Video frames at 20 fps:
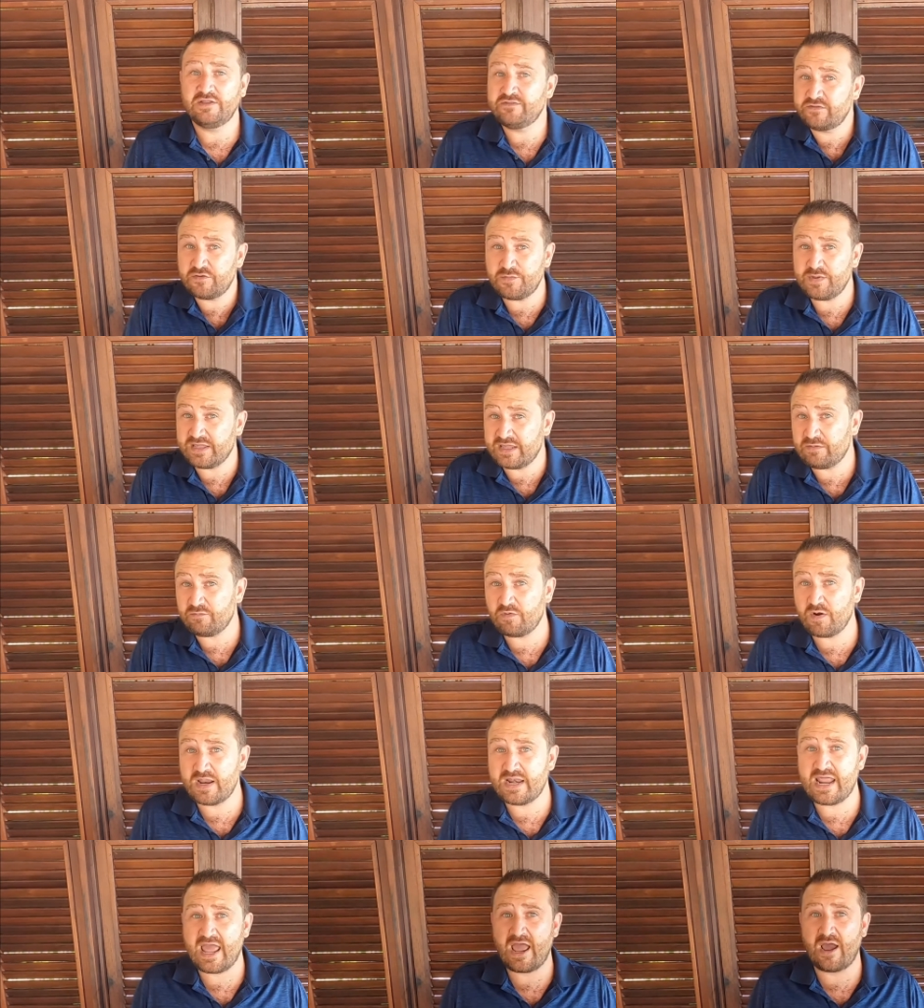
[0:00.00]
You're doing it
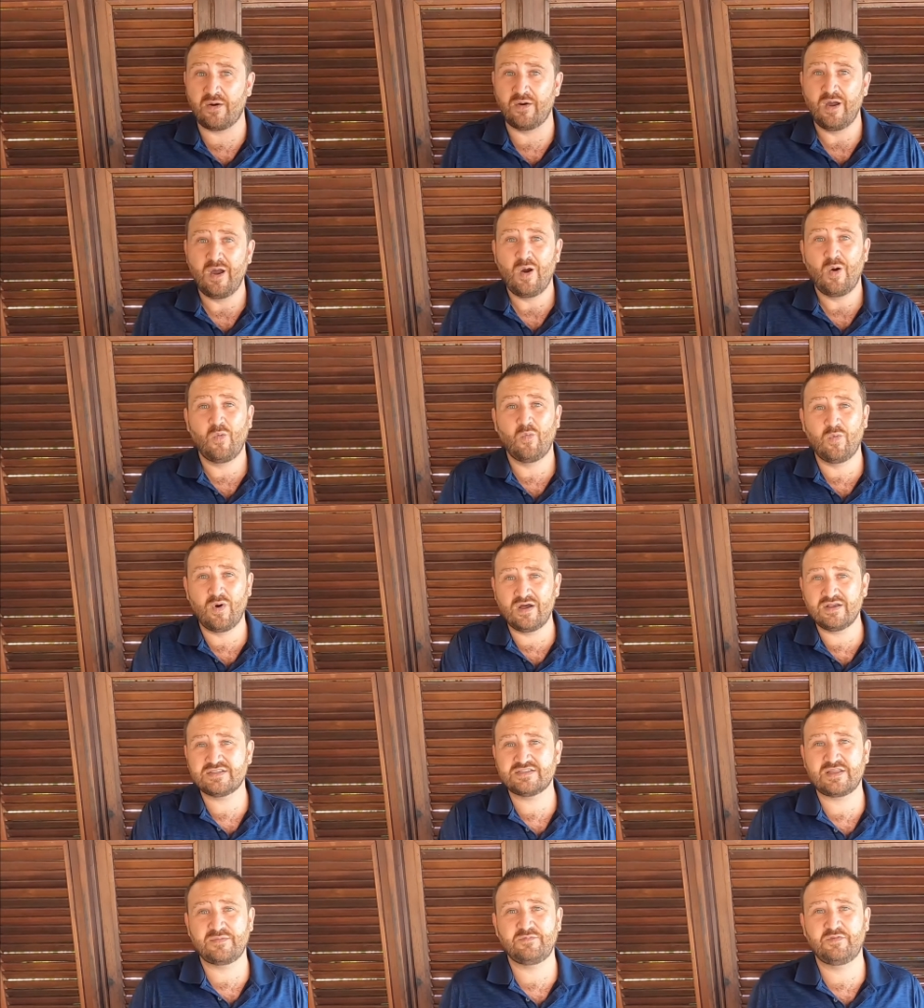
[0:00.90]
right now,
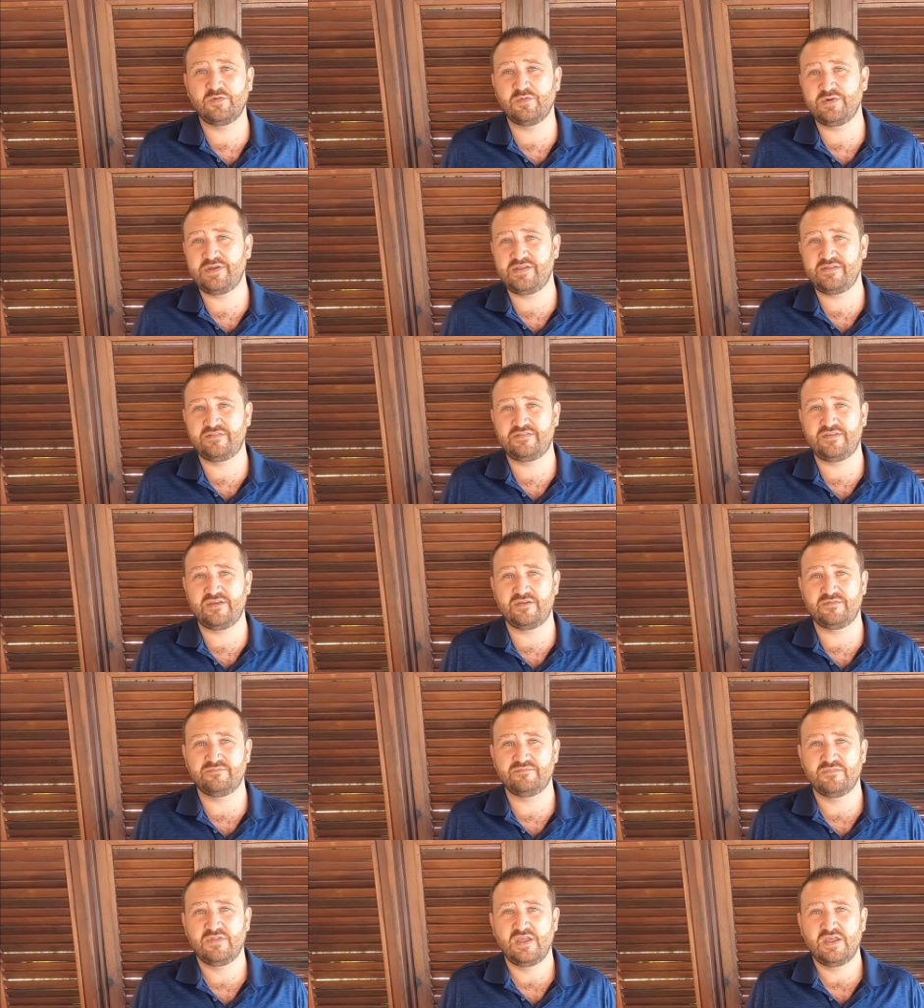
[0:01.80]
whilst I'm talking to
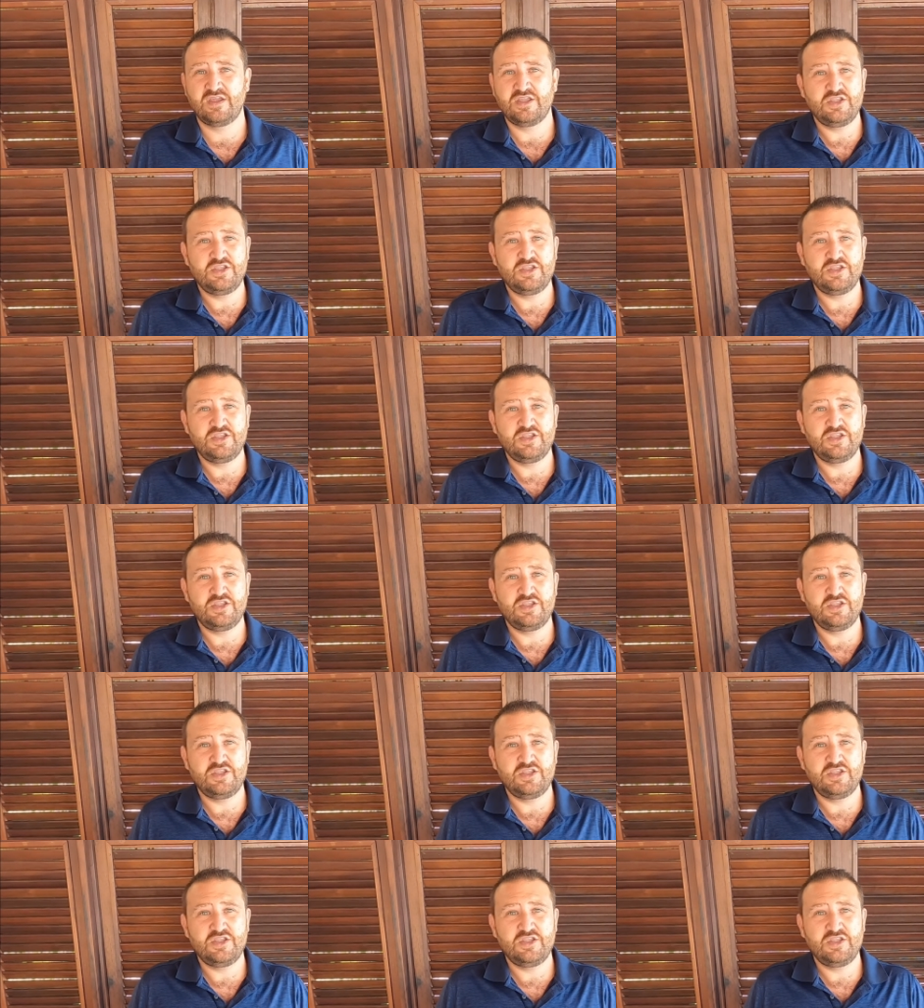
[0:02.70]
you.